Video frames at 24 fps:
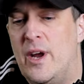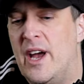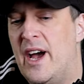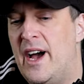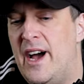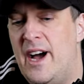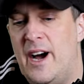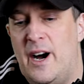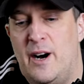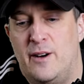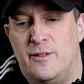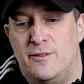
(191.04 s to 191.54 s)
We
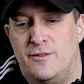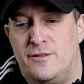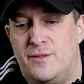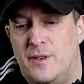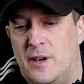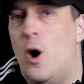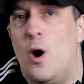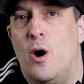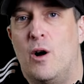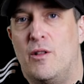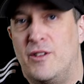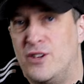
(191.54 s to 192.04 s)
have
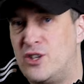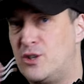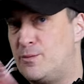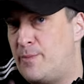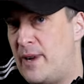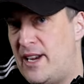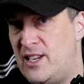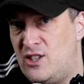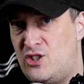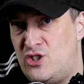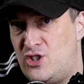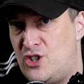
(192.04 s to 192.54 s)
all the
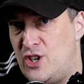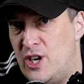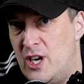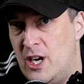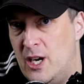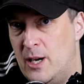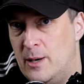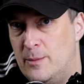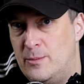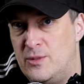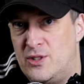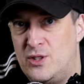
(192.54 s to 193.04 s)

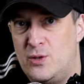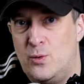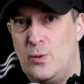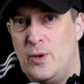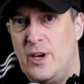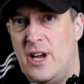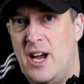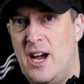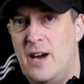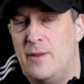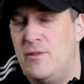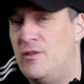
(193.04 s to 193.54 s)
spaceships,
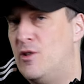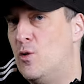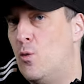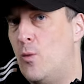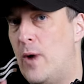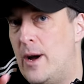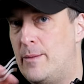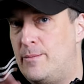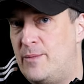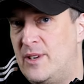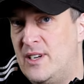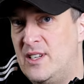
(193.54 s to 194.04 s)
we have the
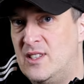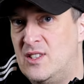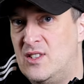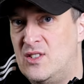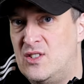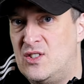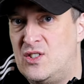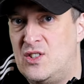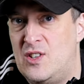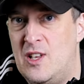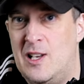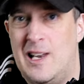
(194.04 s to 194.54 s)

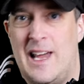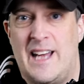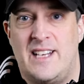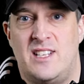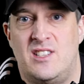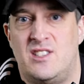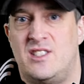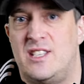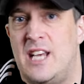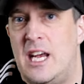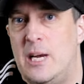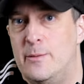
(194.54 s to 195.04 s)
weapons, the
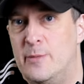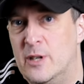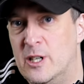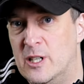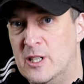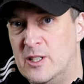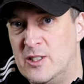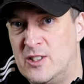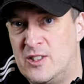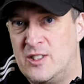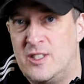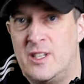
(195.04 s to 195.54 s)

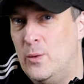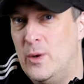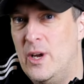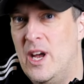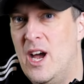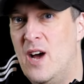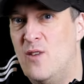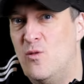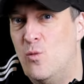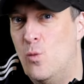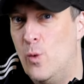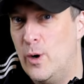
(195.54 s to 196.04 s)
lightsabers, we
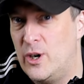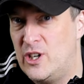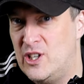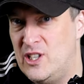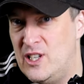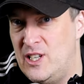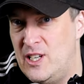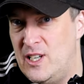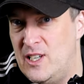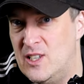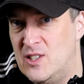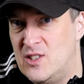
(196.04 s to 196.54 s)
have
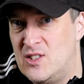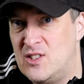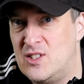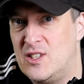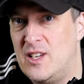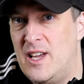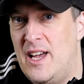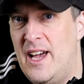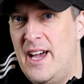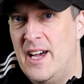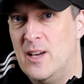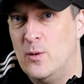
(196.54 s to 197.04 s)

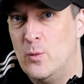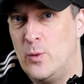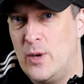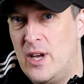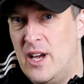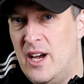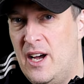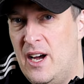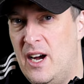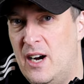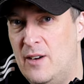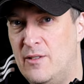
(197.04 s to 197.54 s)
Wookiees, and we
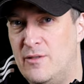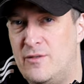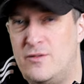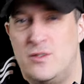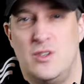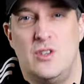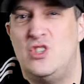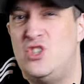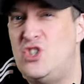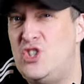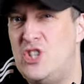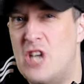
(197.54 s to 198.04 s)
have
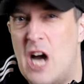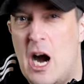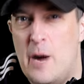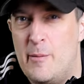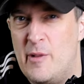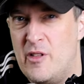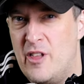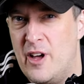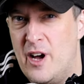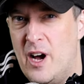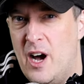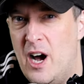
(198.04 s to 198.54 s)

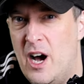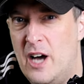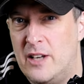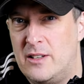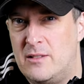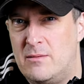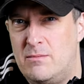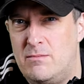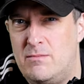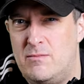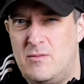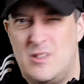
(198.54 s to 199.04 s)
Jabba the
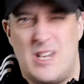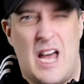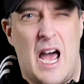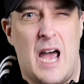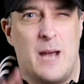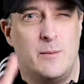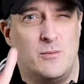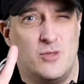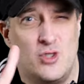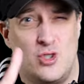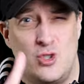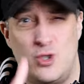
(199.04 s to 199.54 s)
Hutt
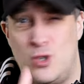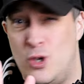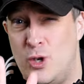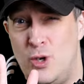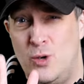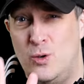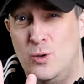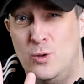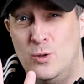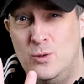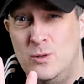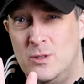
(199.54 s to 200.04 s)
times
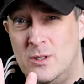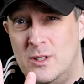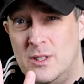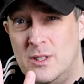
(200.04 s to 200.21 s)
two.